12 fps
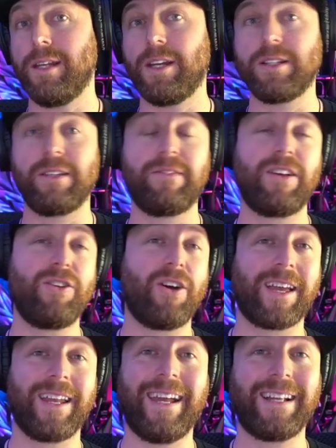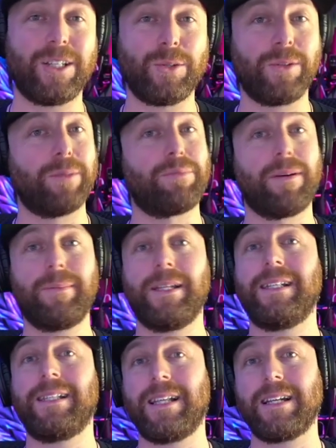because if they're not connected to it, they're
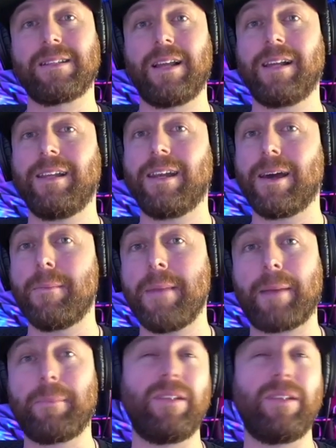probably less likely to come back.